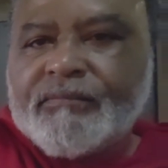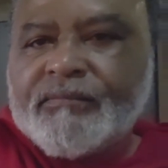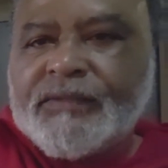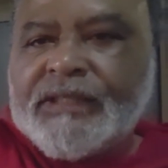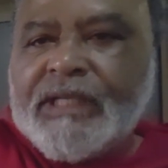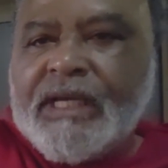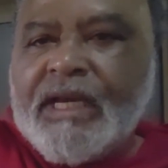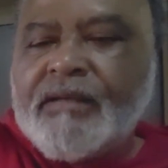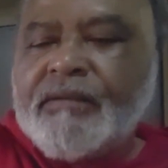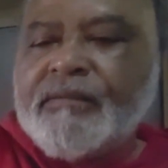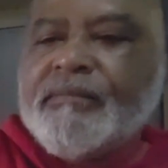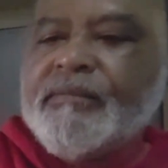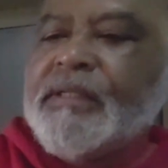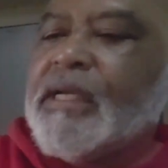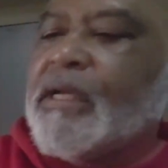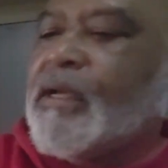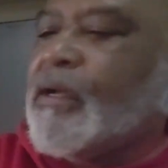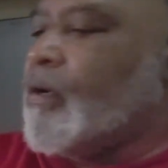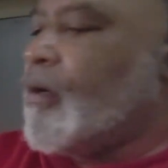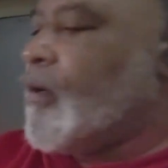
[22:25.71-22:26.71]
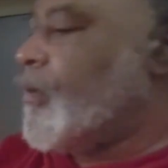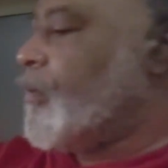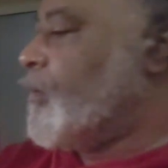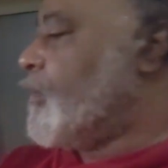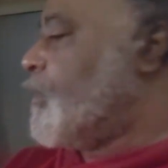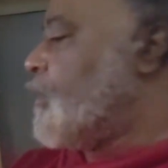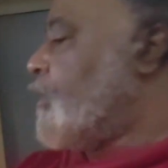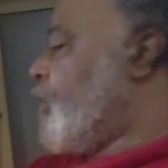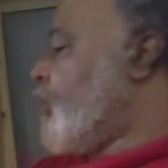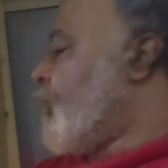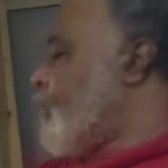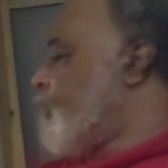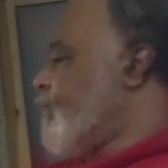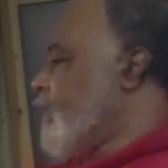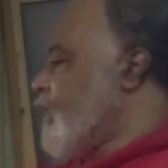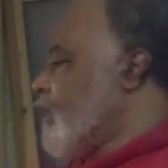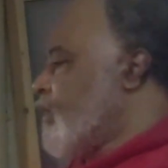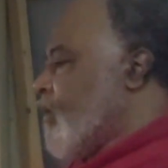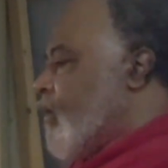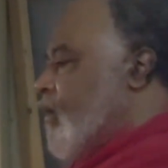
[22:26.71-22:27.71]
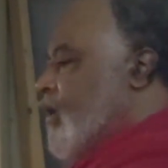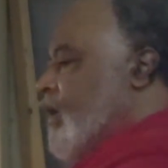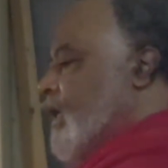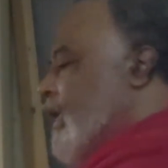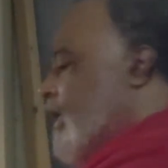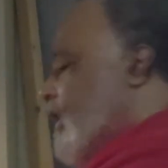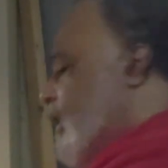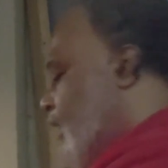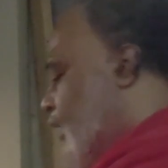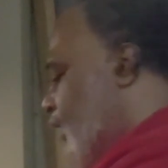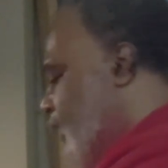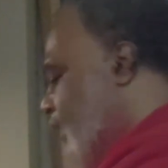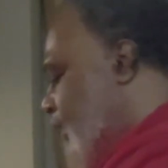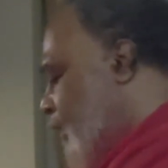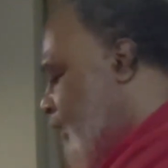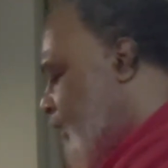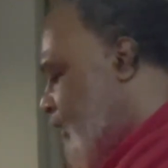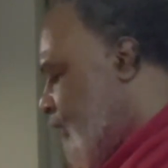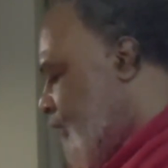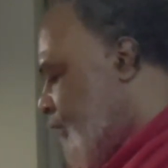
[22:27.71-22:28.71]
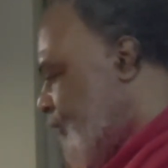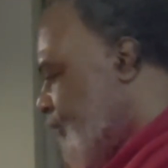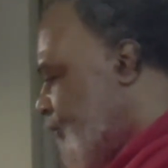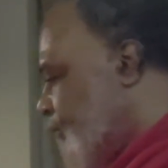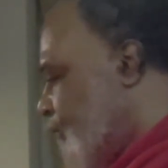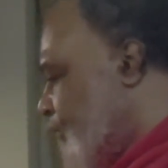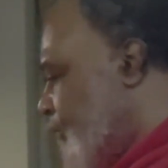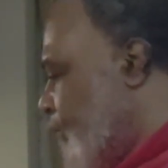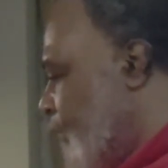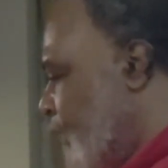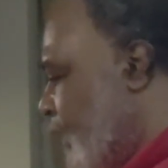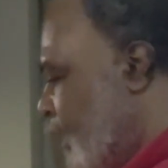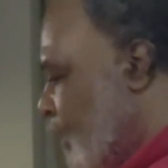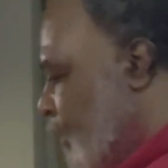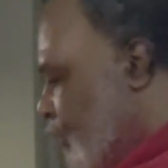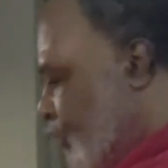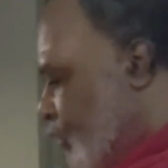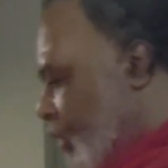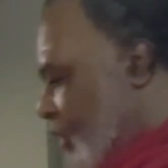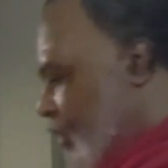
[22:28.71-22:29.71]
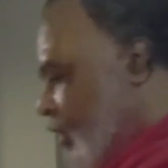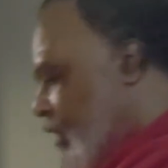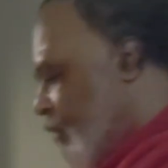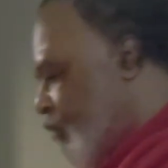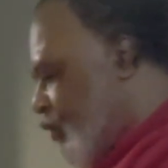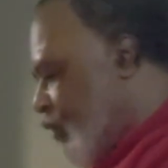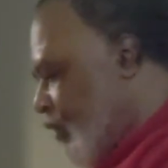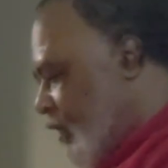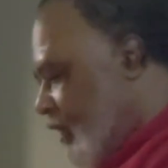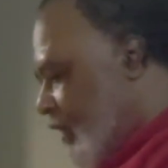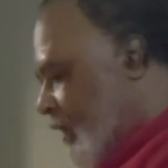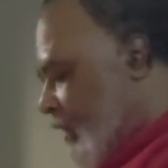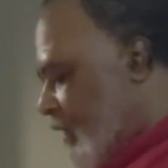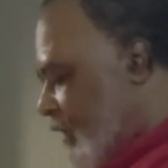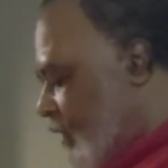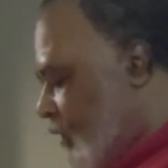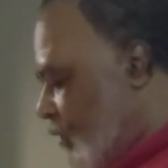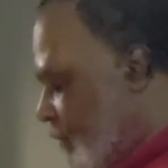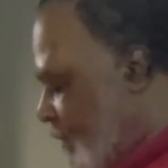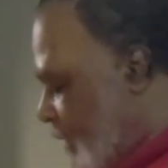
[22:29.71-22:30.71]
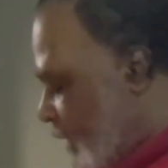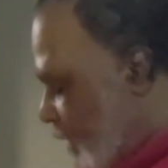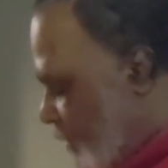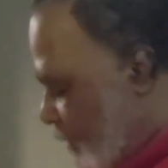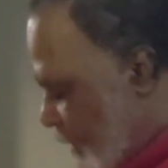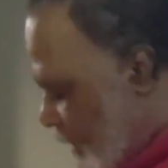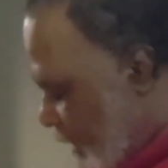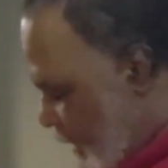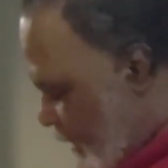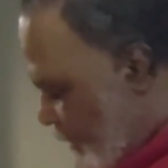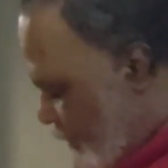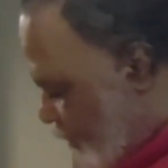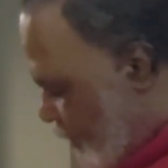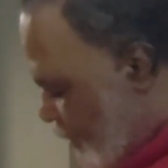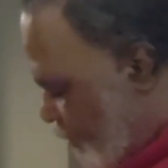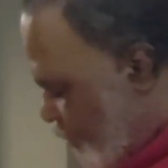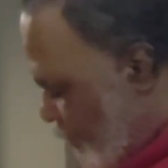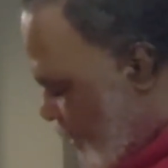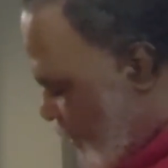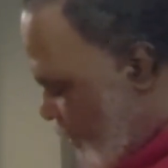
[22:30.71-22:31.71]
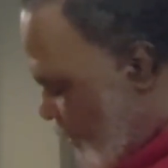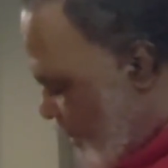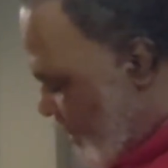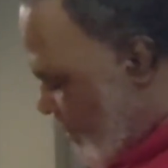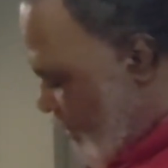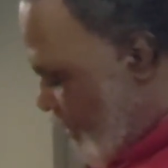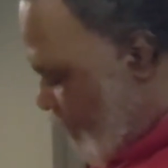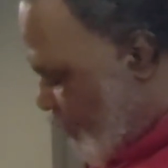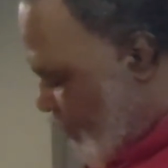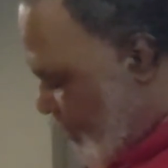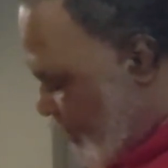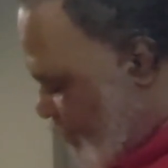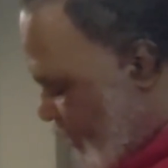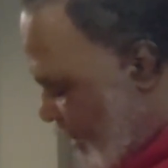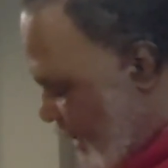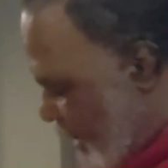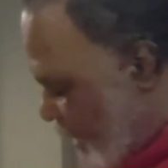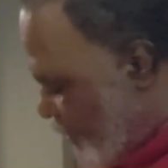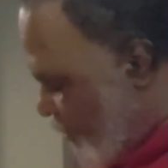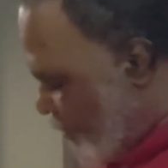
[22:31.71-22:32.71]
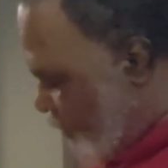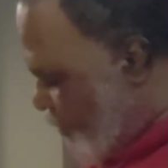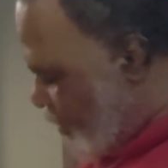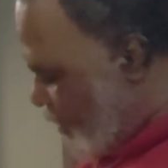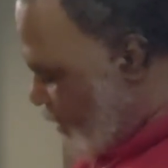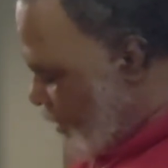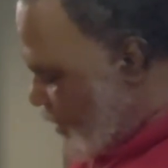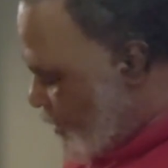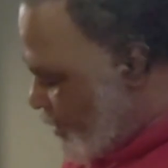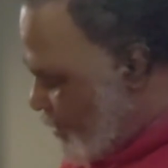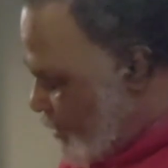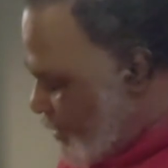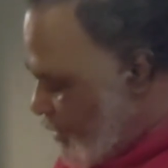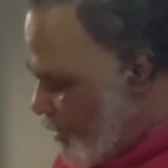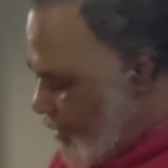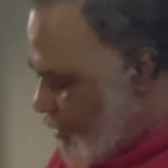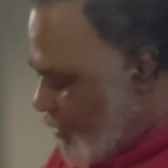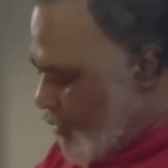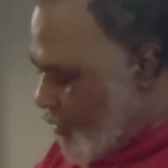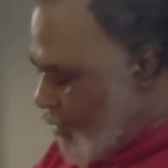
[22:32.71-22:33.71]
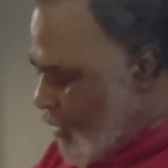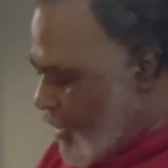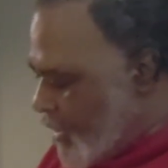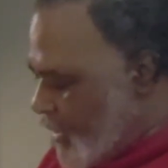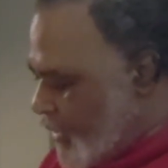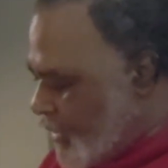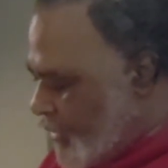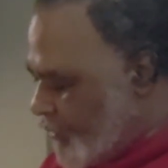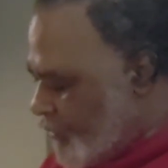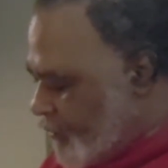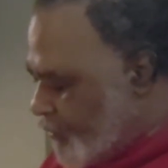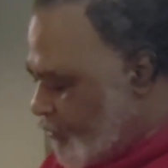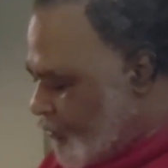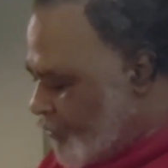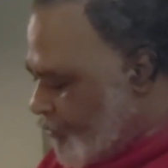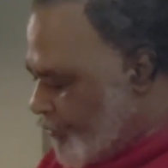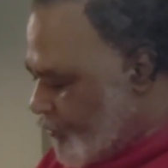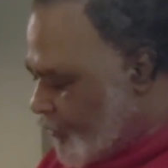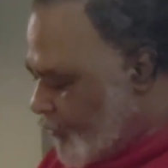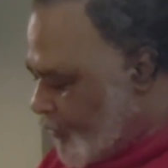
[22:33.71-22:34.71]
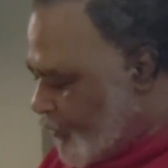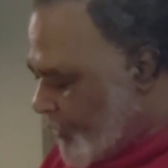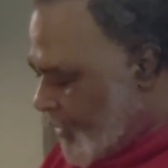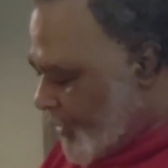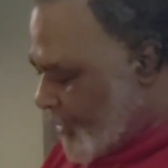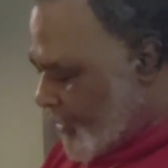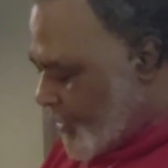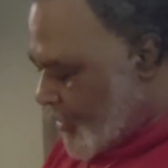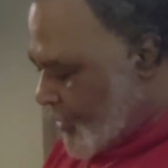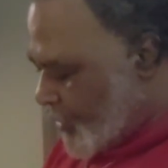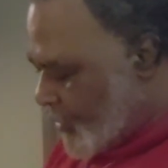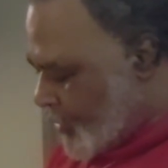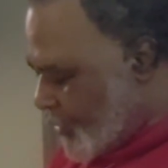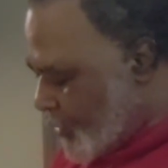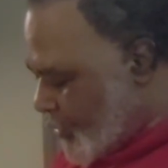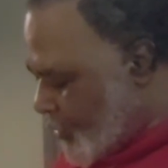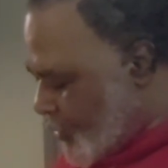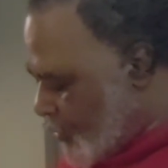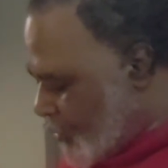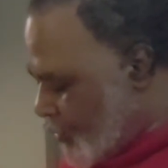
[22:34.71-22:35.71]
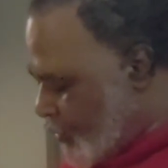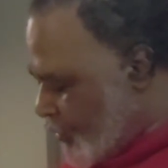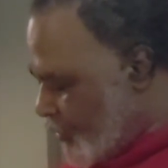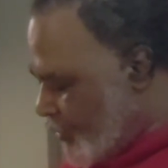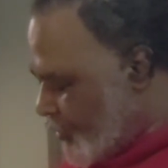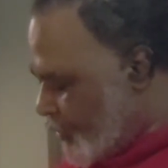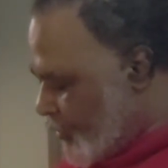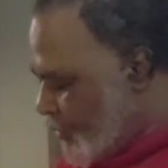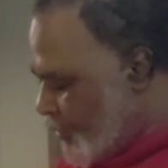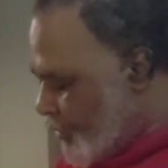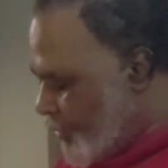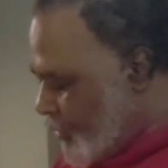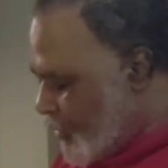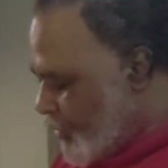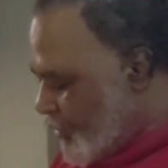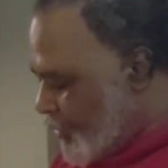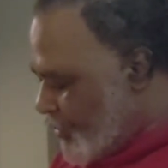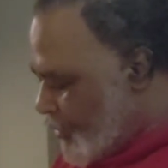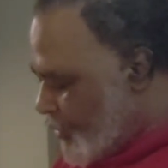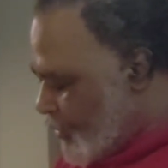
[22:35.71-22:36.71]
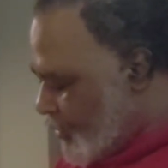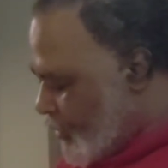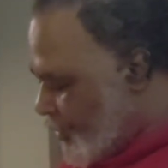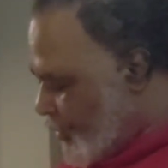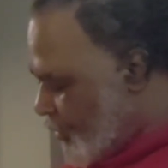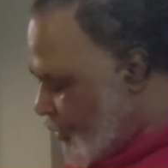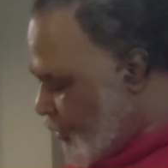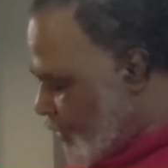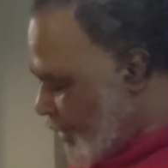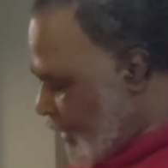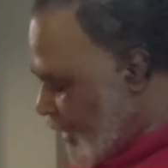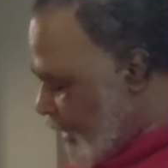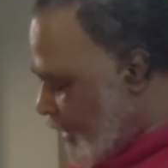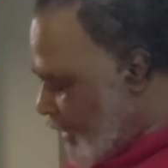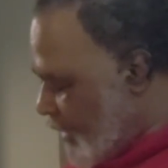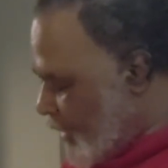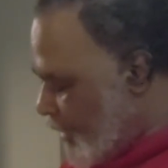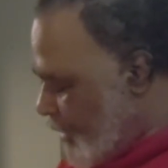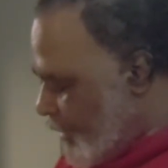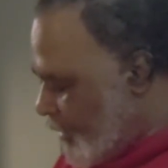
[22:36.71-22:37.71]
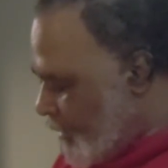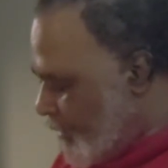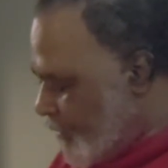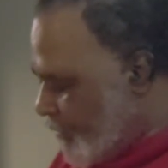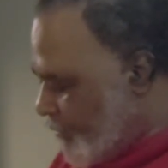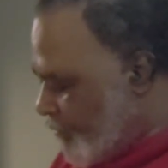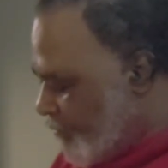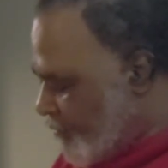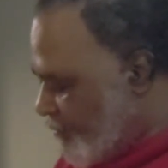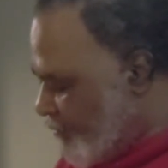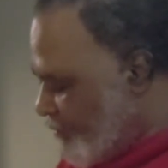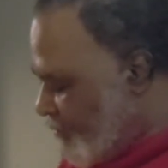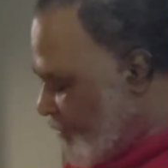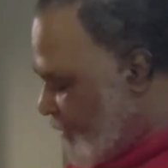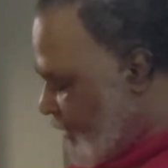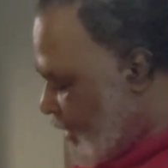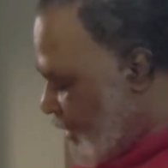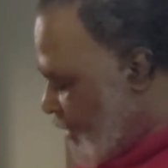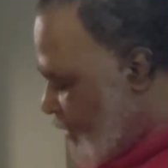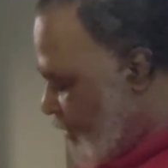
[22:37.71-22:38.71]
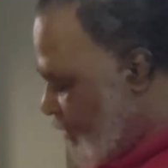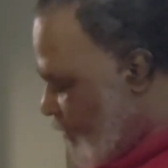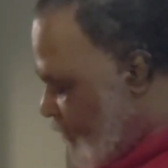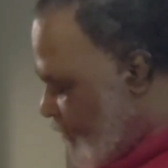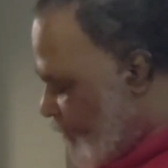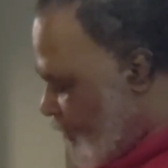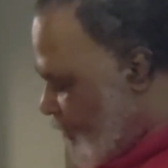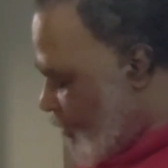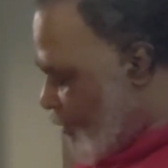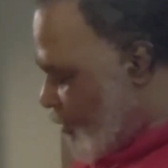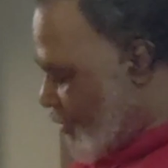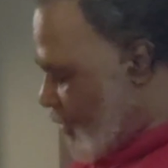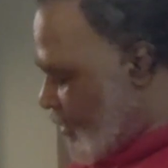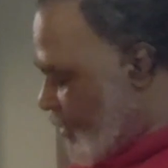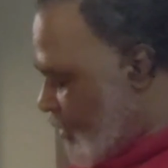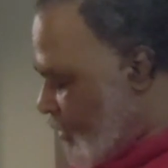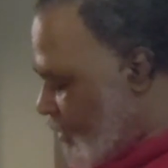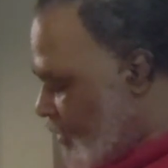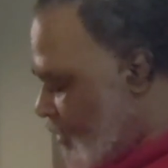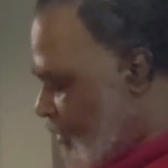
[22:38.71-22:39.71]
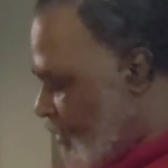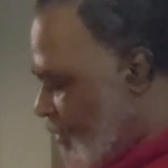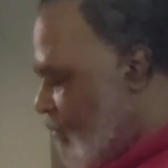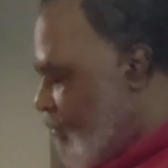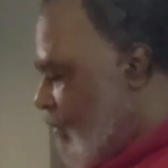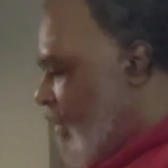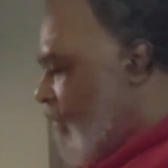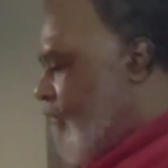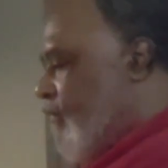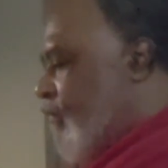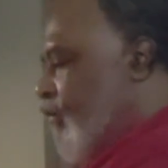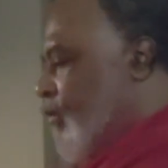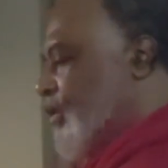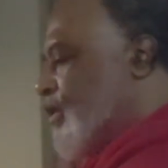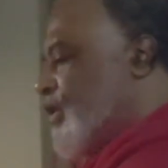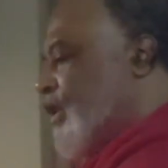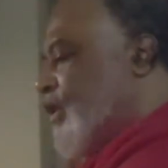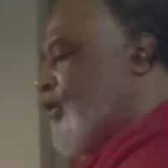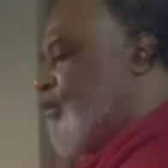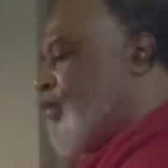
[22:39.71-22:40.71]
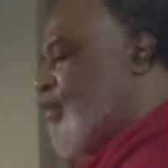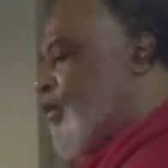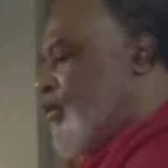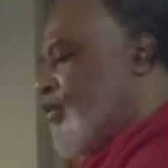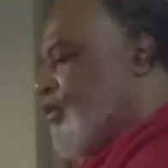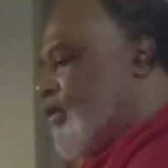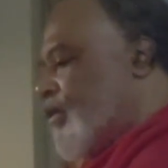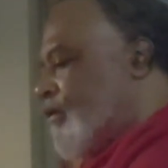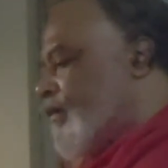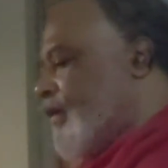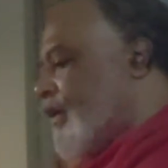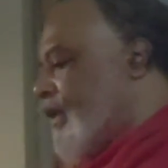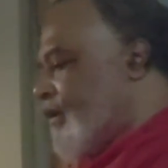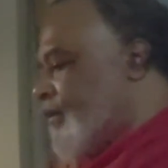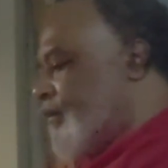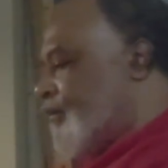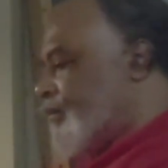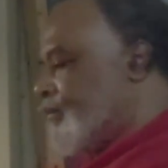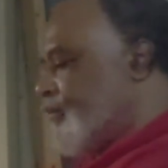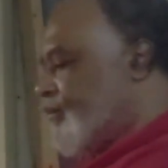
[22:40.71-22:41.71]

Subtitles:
See it? Herb and garlic. So I'm going to put a little bit of this. Well, I'm going to put about 1, 2, 3, 4. About 4 teaspoons of it.